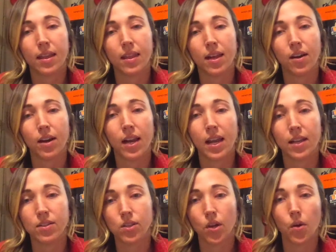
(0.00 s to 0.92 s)
their
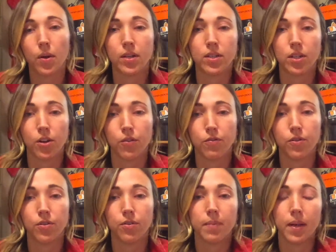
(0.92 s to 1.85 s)
hands go into your
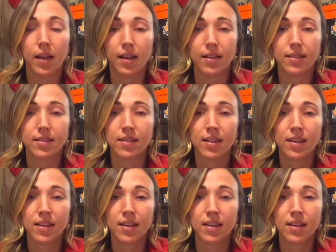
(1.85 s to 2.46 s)
food, because